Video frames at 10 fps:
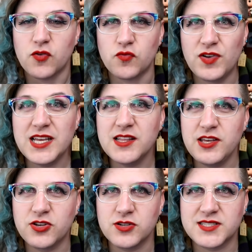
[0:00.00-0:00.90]
Really
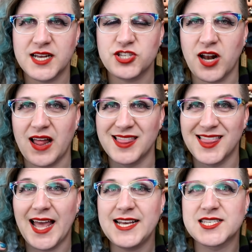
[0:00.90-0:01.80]
good tension. I
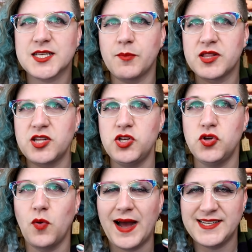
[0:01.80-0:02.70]
like some of the
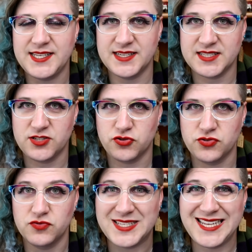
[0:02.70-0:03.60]
new ideas
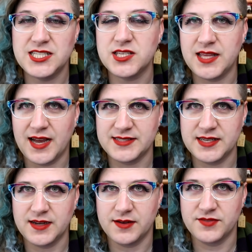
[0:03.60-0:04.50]
introduced into the
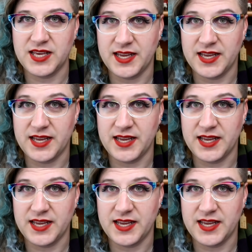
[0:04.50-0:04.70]
idea of the